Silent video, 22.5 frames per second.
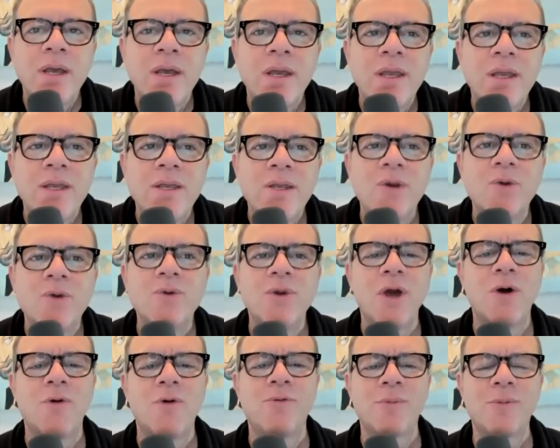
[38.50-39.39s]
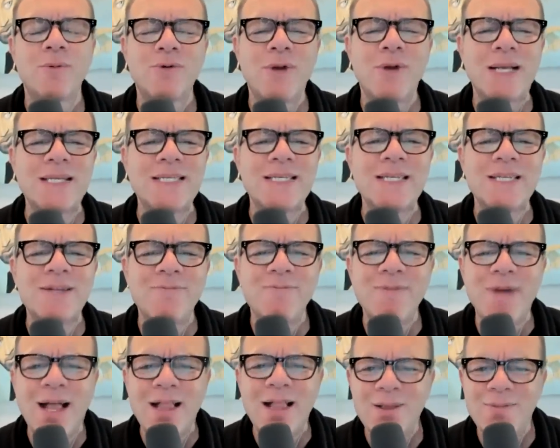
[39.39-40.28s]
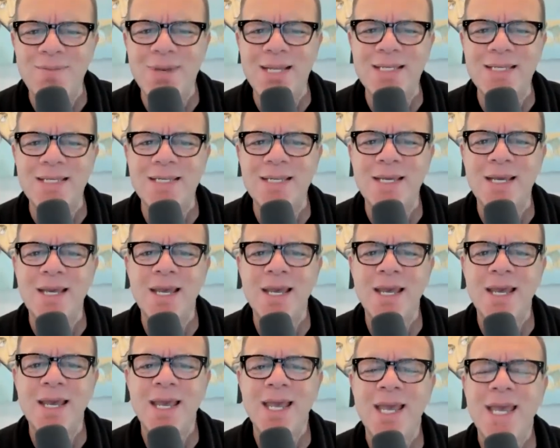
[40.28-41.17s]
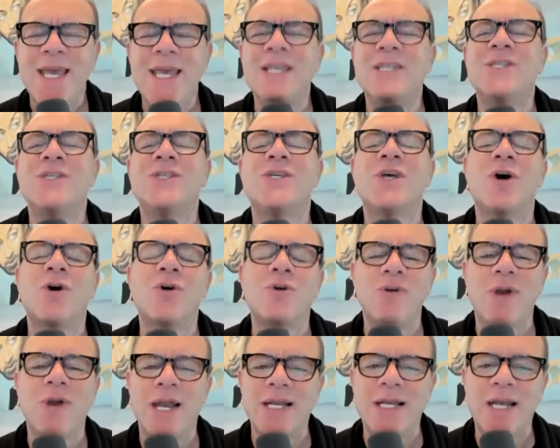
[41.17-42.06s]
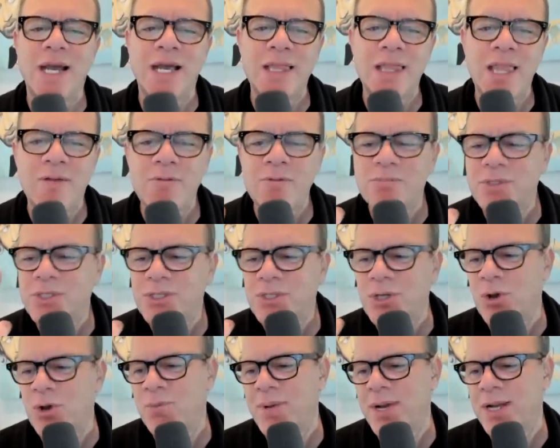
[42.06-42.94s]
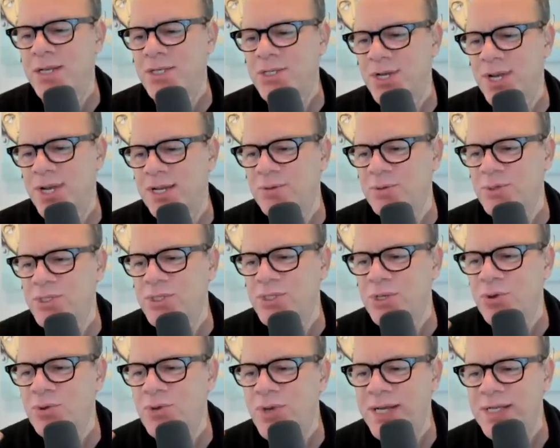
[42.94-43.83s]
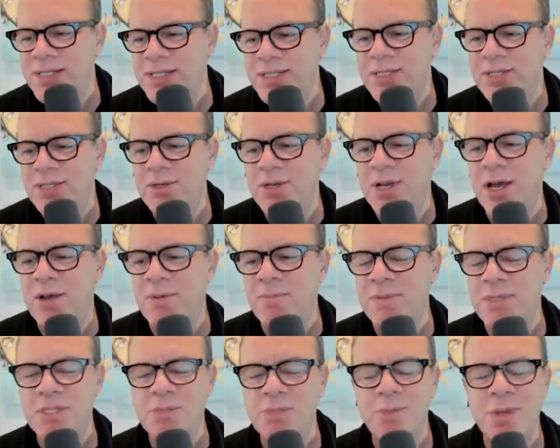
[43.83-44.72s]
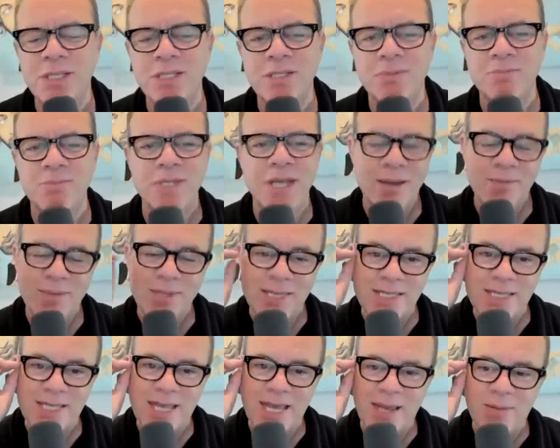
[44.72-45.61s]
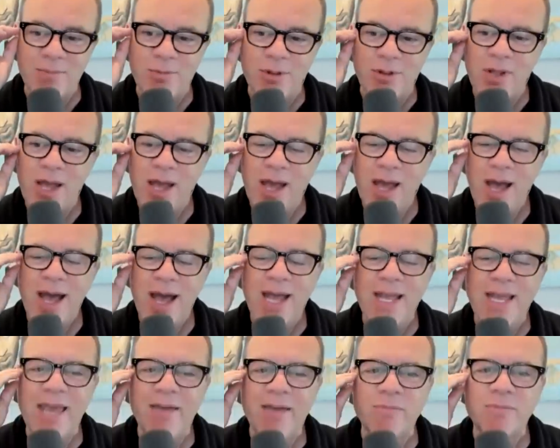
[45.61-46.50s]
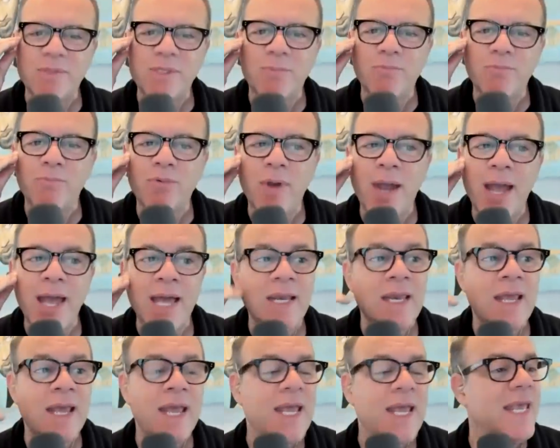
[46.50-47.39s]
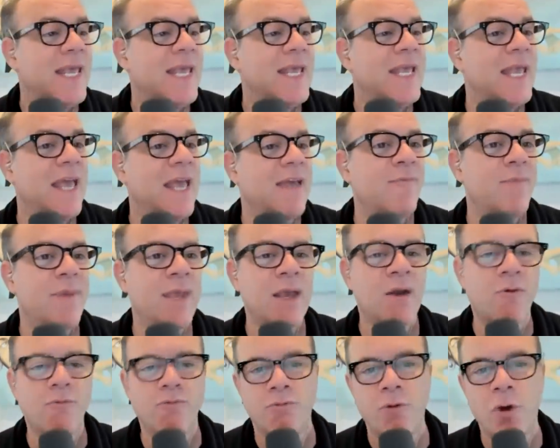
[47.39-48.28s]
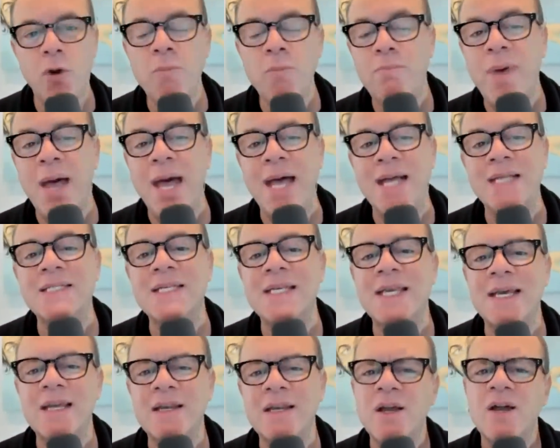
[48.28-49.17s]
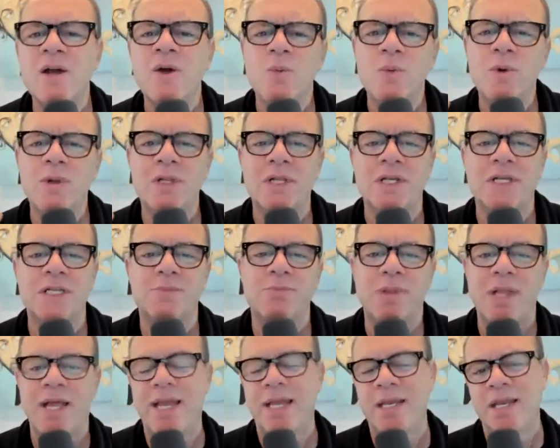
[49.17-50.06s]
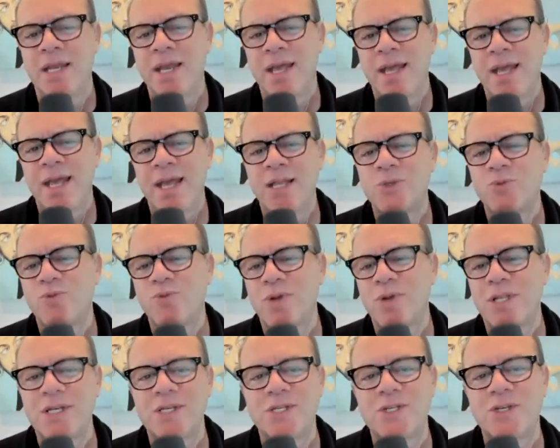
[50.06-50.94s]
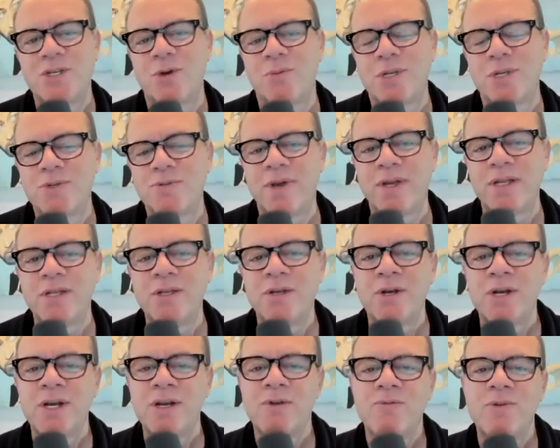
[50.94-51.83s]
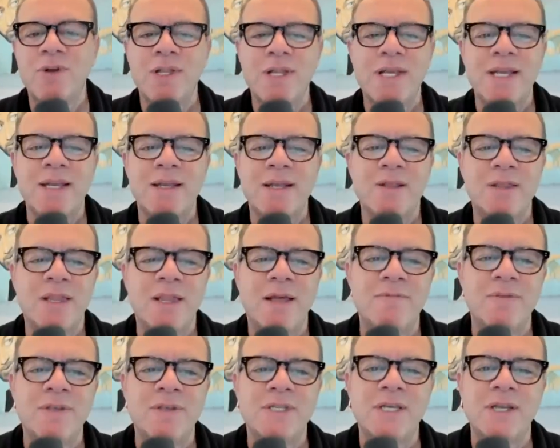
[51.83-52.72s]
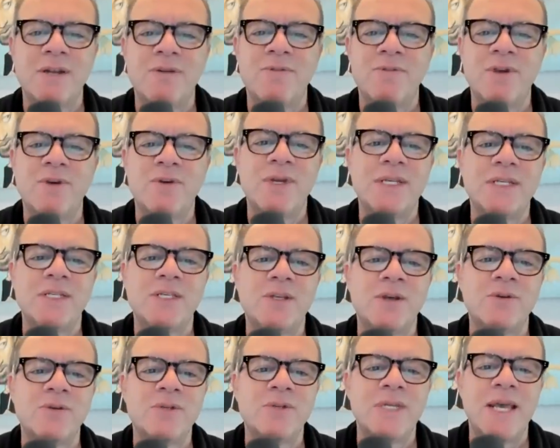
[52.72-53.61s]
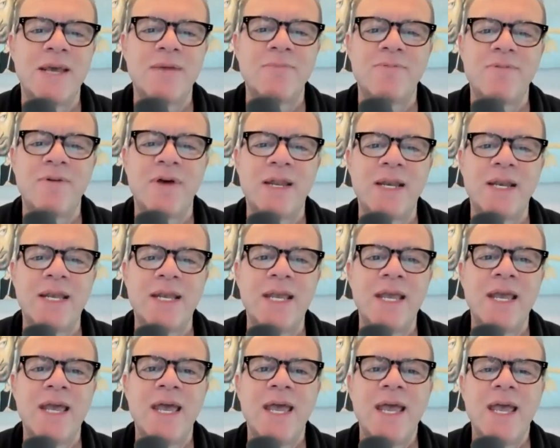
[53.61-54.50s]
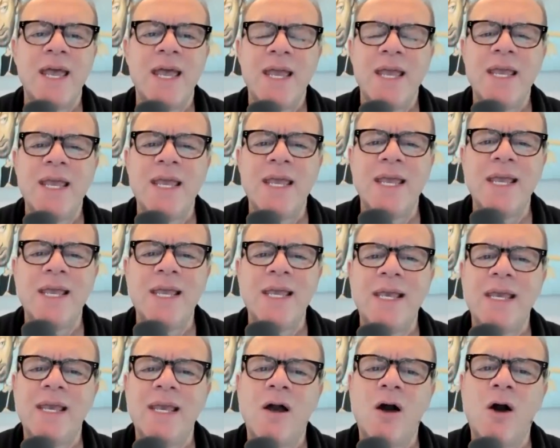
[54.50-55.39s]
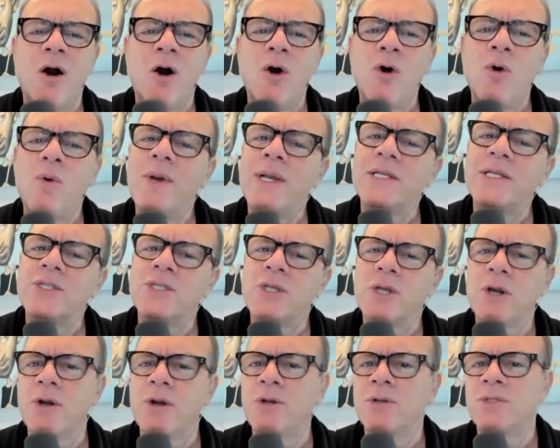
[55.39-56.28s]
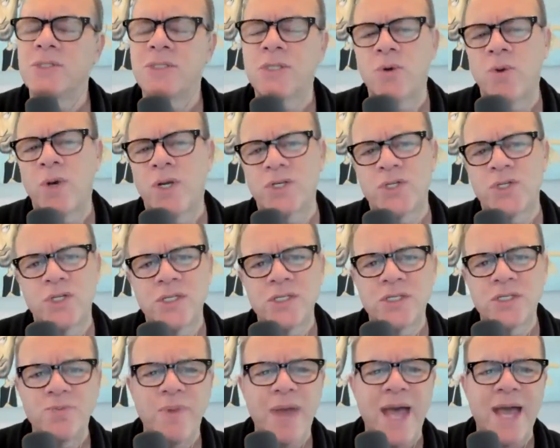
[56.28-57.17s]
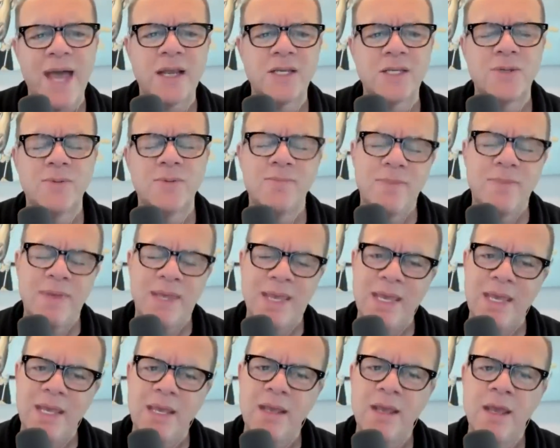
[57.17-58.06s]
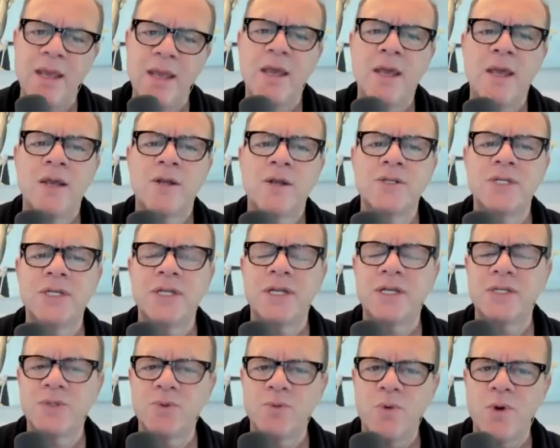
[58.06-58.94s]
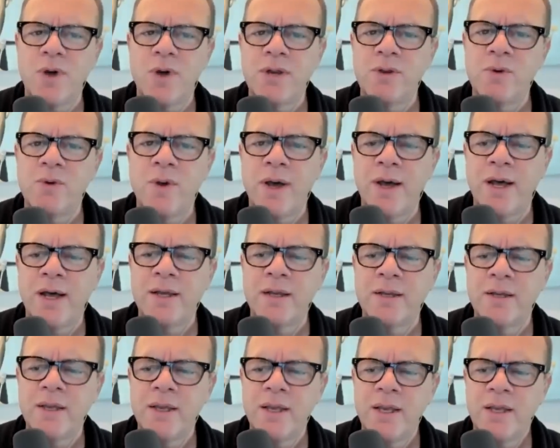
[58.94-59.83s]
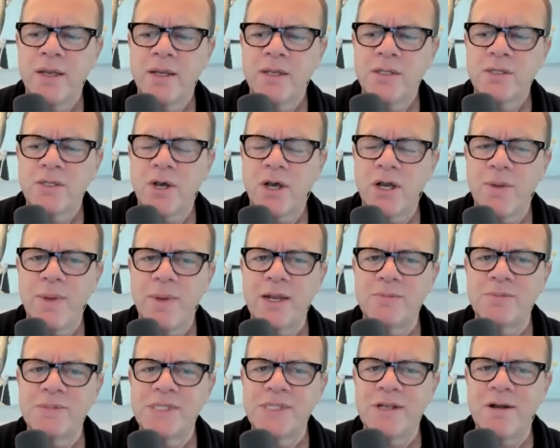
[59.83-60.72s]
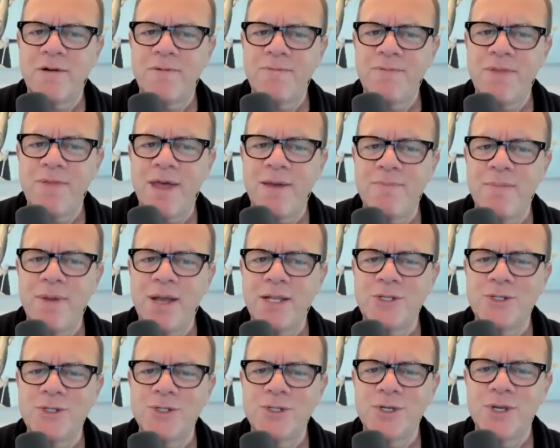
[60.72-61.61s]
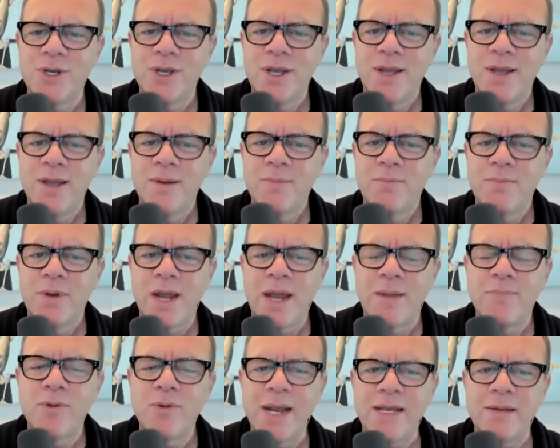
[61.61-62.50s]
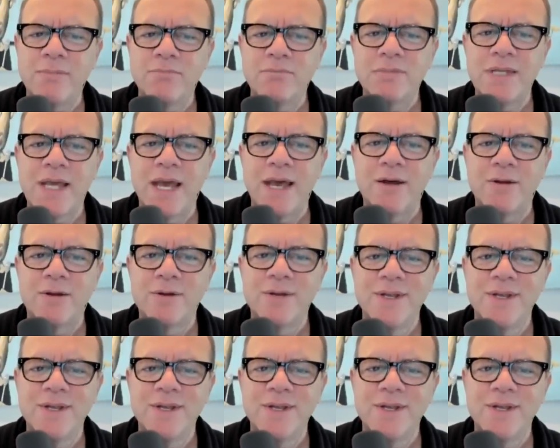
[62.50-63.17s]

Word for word: you know, from Arrested Development. He's so great. I love him so much. And he was so nice to come and spend some time at the table. I gave him some bread. He gave me a rope basket. We'll explain. It's really so much fun. You're going to really love this interview. He's so damn funny. He always turns the questions back to me because he doesn't want to uh, talk about himself that much, but I break him down.